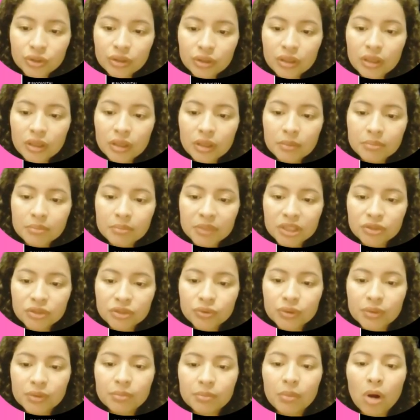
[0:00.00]
between
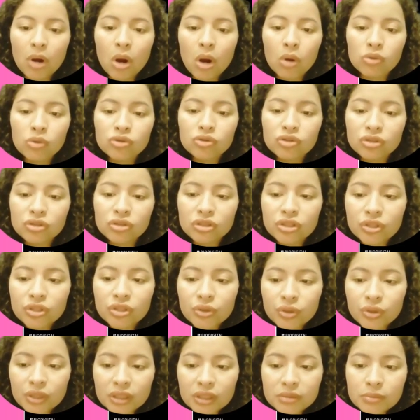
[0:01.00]
bones during
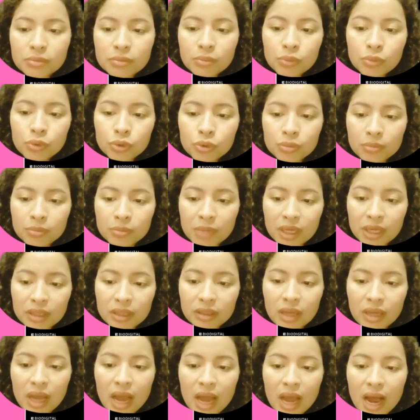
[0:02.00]
movement
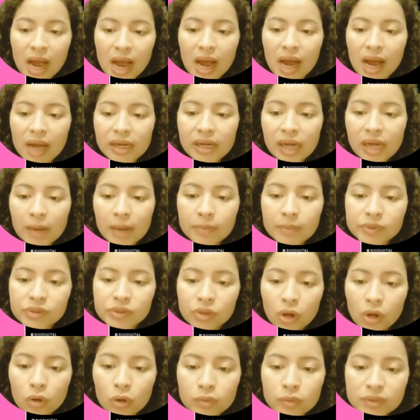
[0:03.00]
and
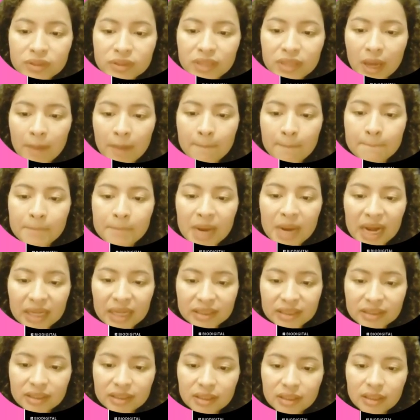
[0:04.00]
absorbs the impact,
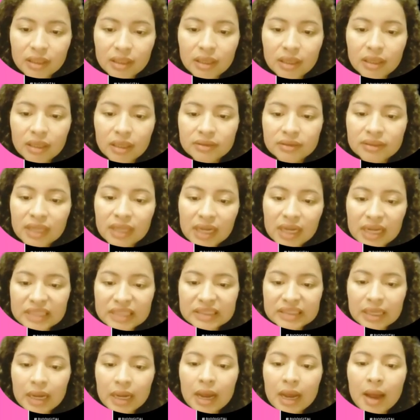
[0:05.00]
thus
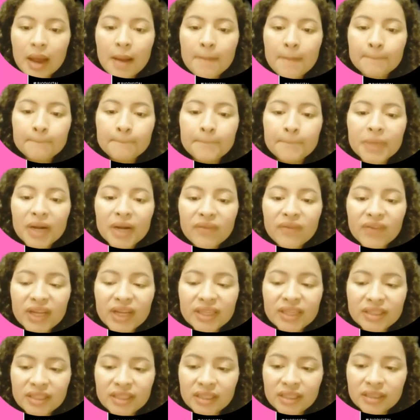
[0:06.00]

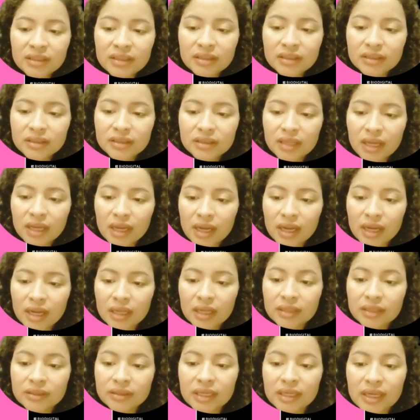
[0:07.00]
preventing the
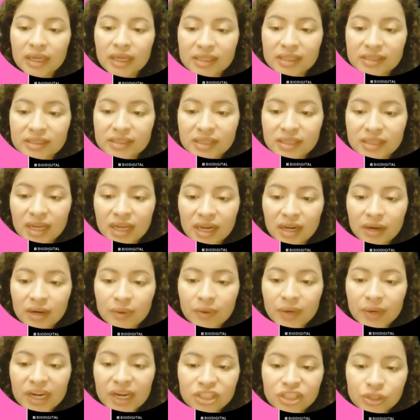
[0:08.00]

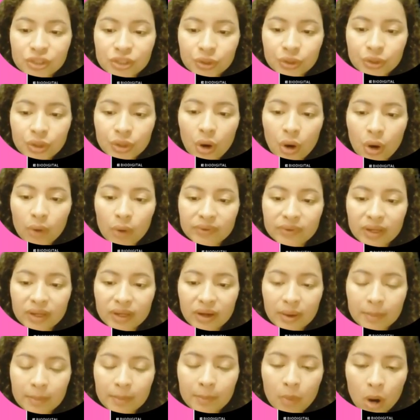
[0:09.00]
degeneration of the
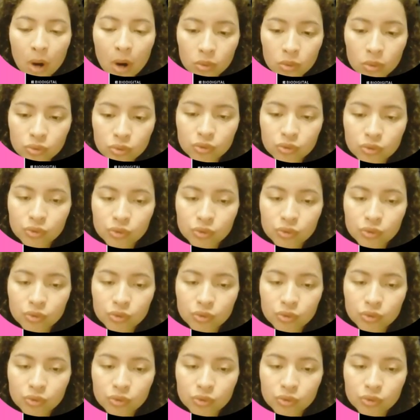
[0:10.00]
bones.